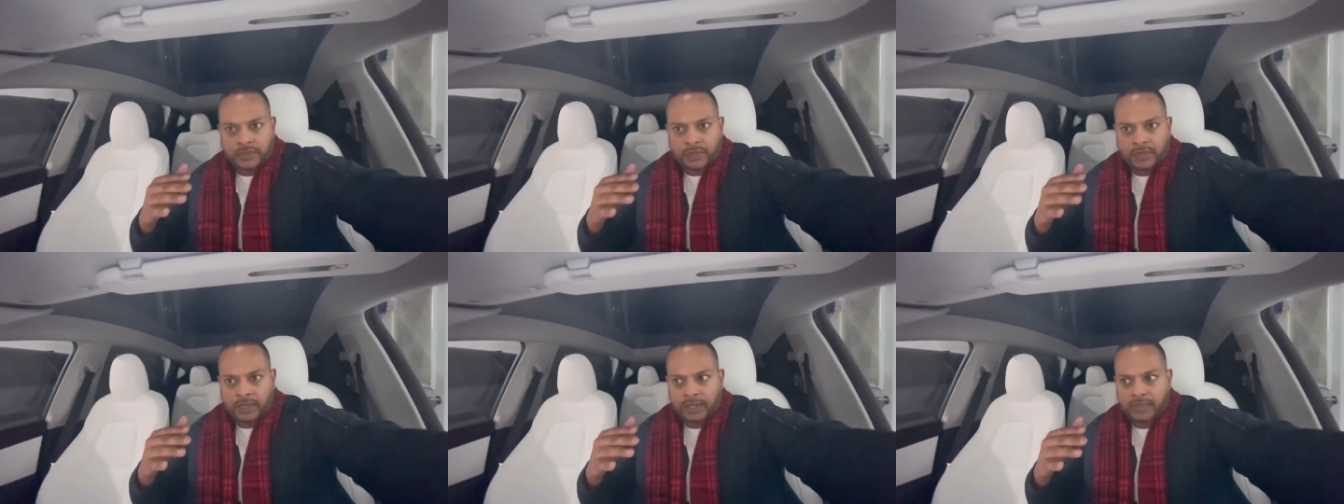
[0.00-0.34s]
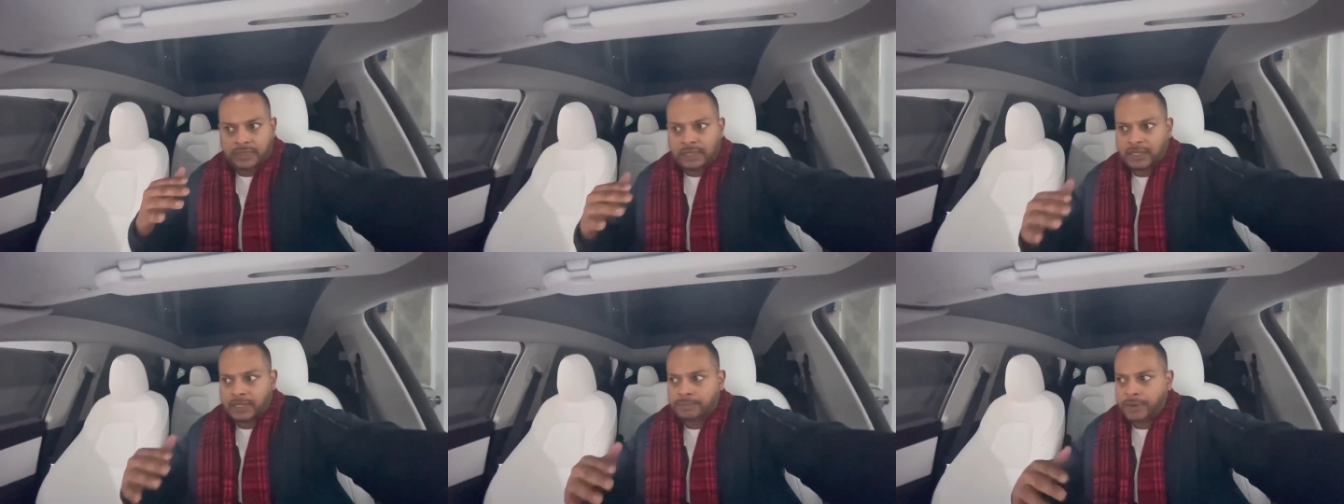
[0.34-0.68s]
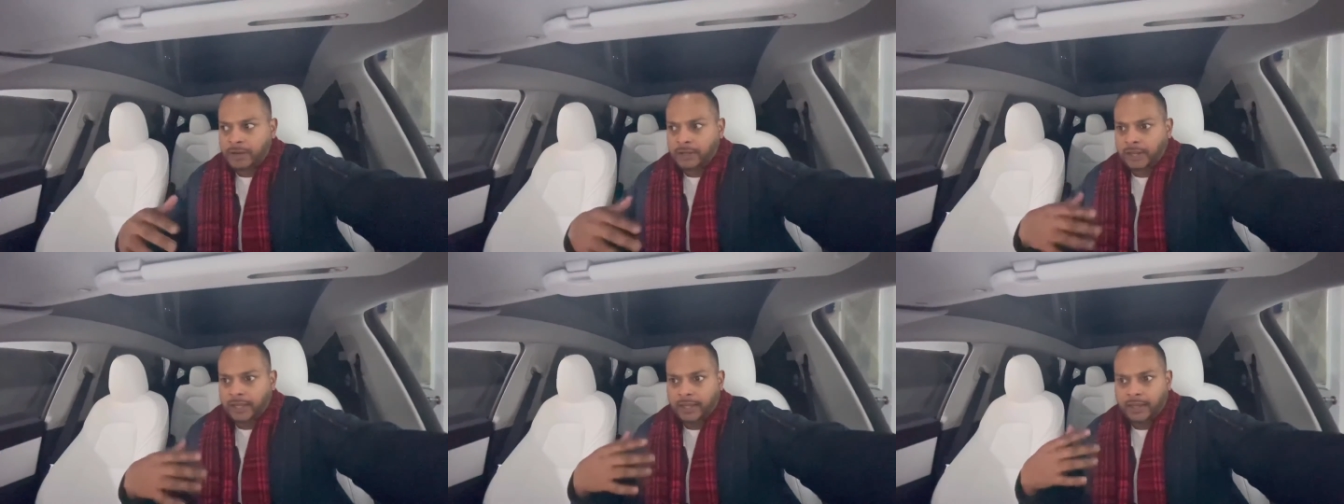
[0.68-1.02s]
Okay. Think
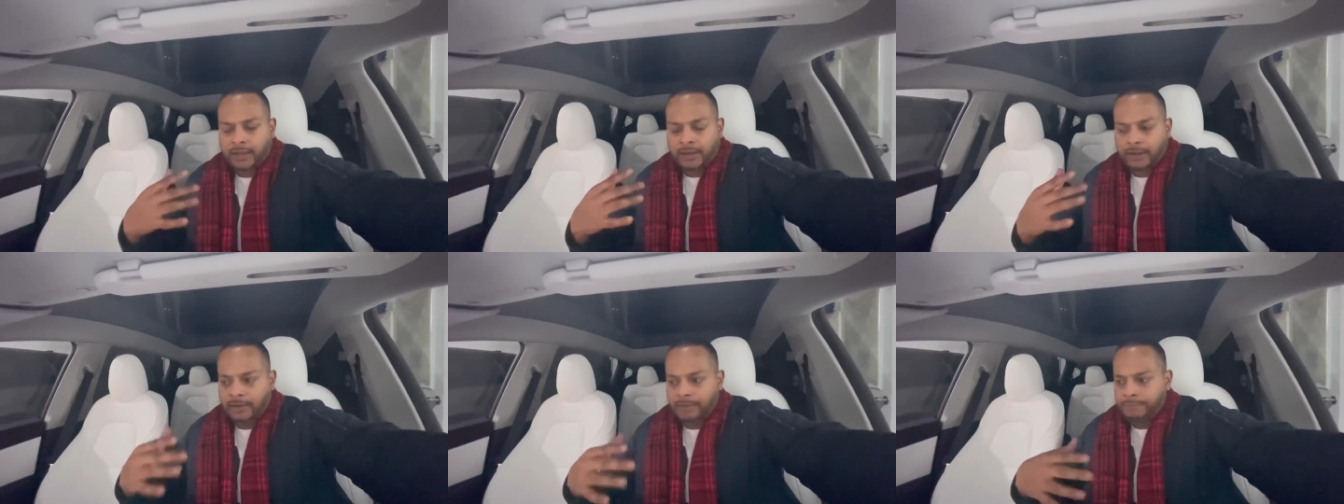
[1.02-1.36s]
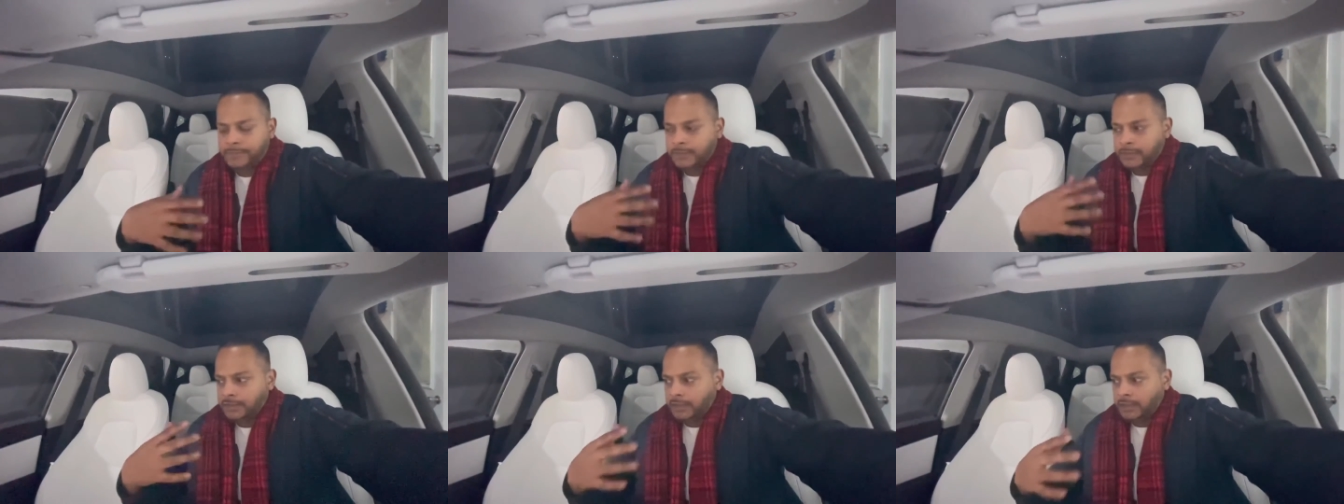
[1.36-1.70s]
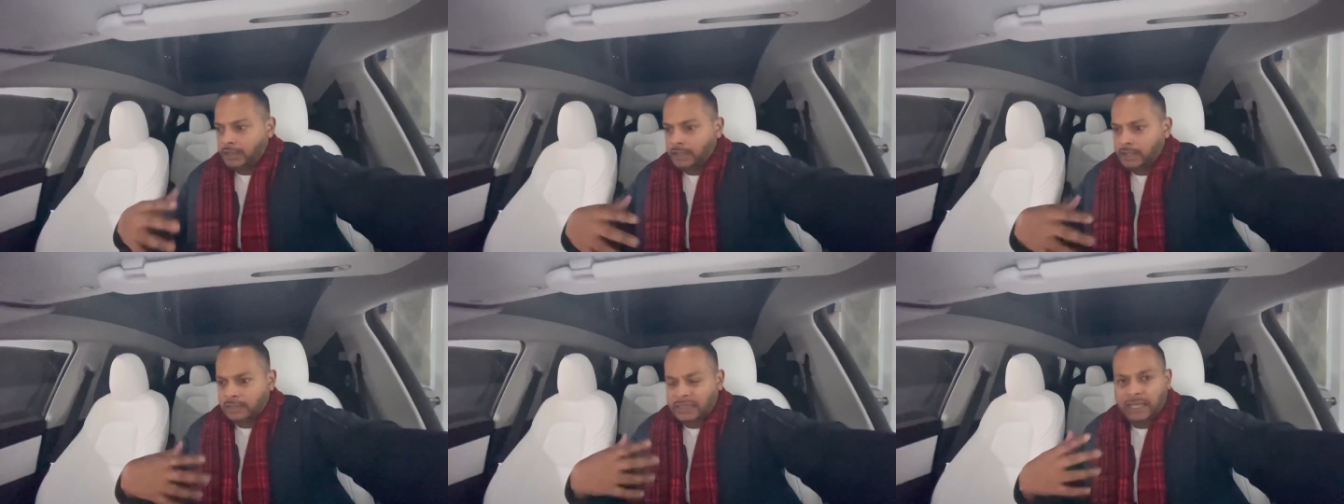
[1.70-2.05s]
about like, um,
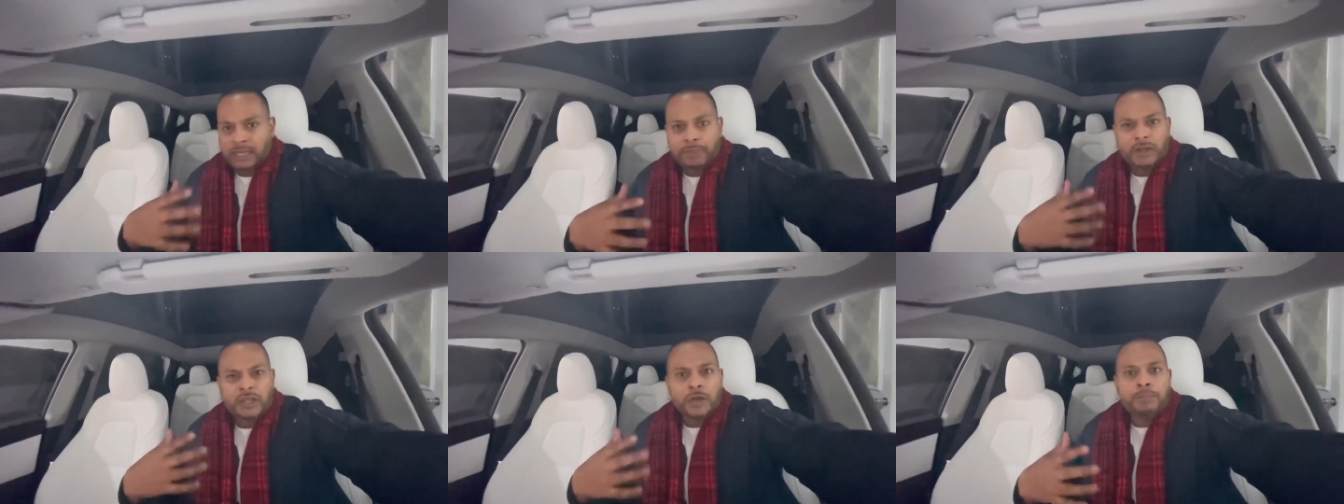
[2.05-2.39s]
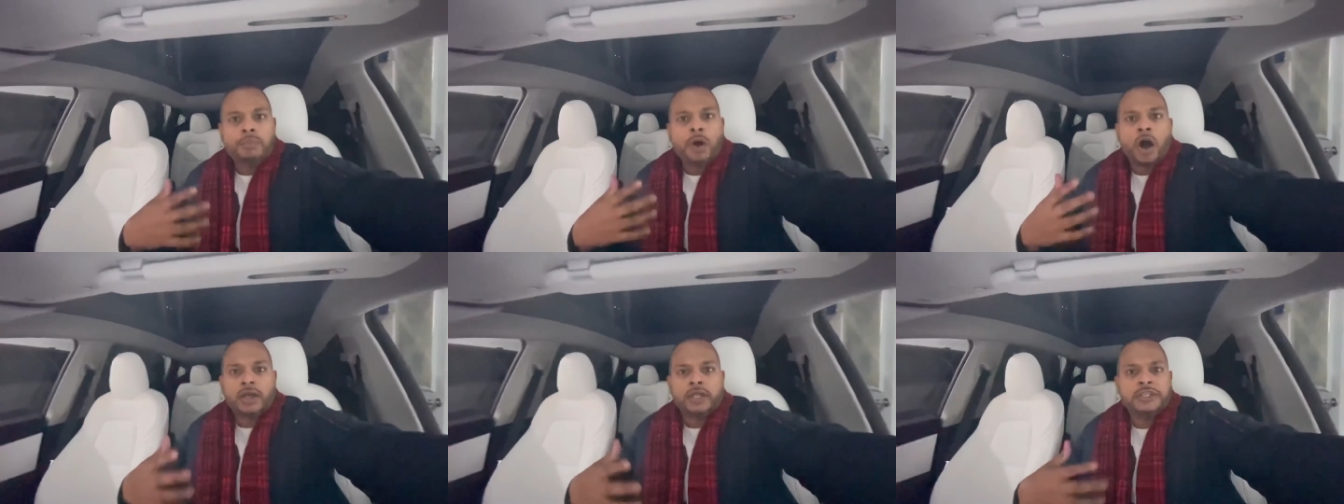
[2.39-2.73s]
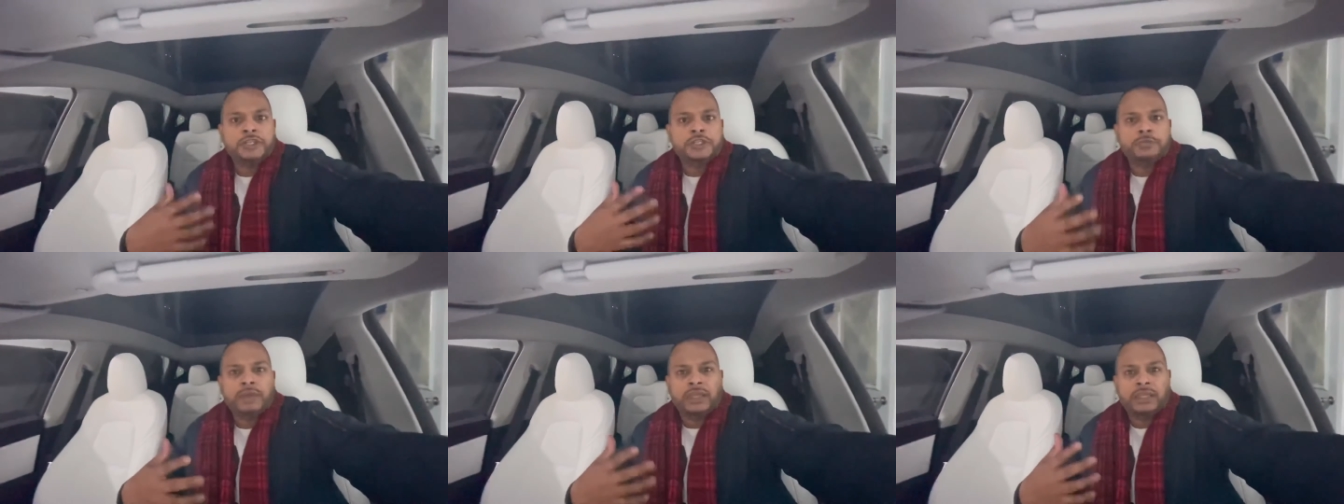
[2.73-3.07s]
think about your body
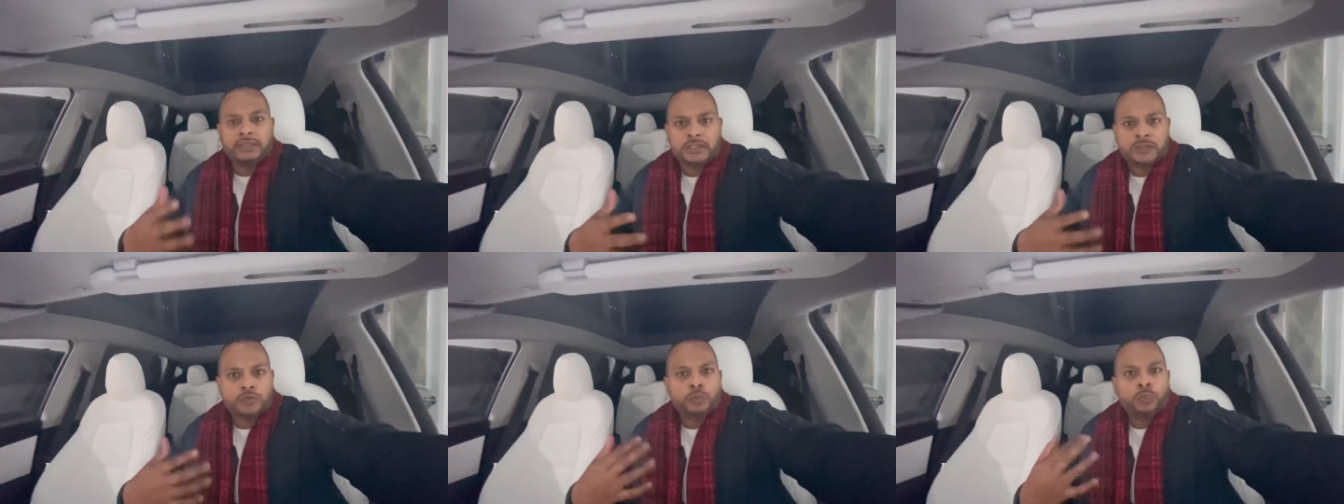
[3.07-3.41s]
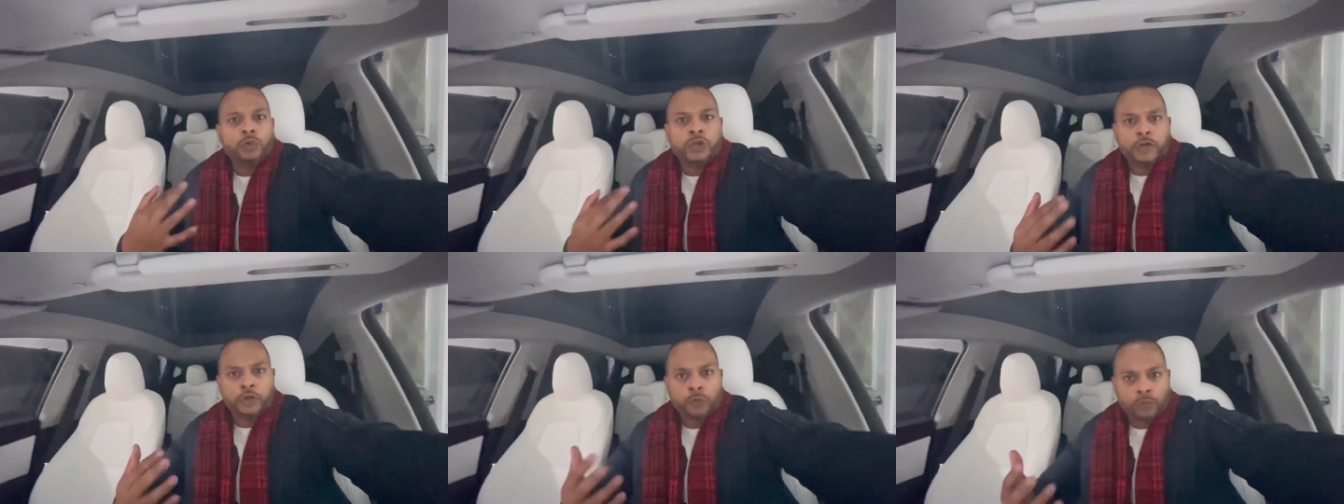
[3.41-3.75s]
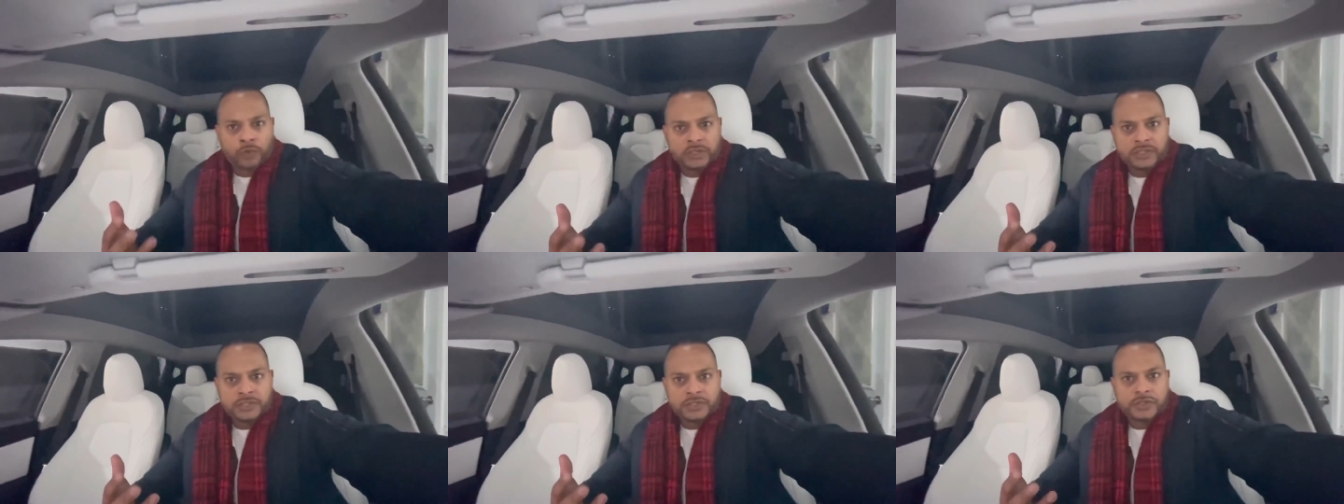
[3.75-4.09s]
just making this weird
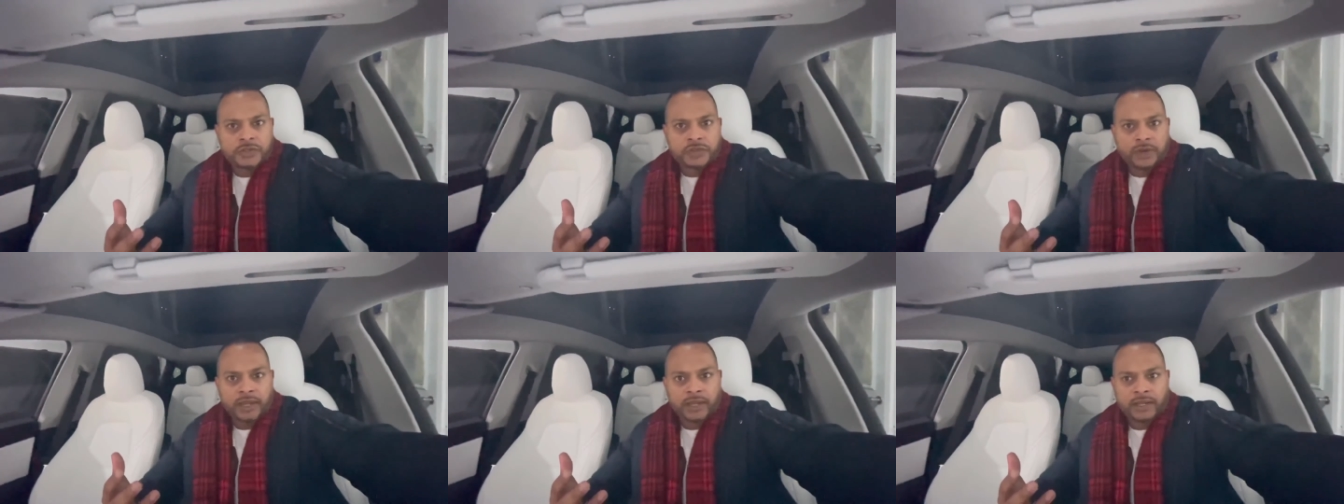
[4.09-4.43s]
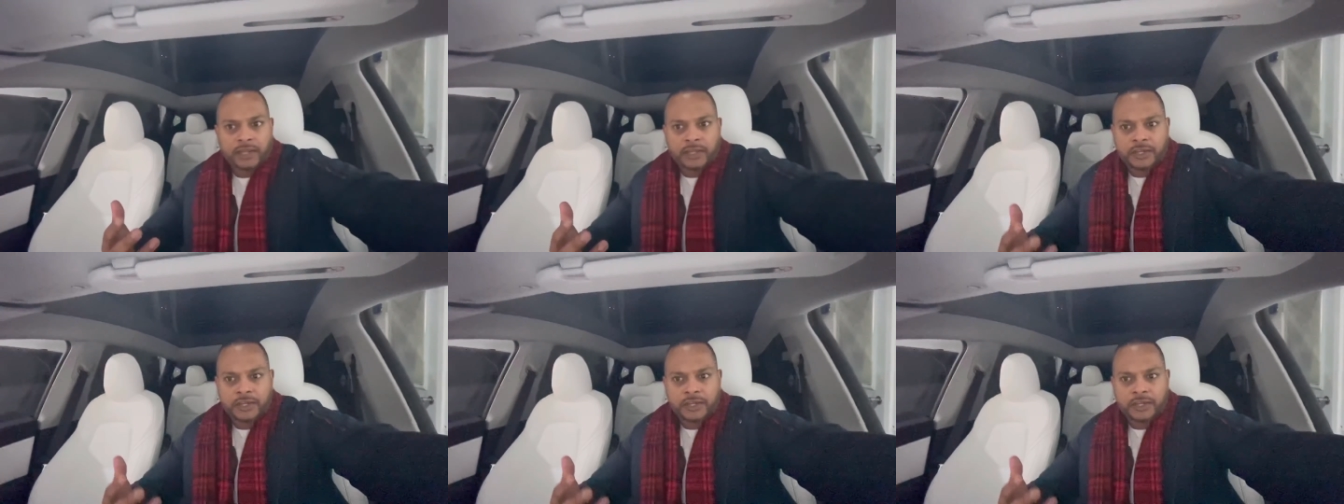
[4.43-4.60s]
noises, right?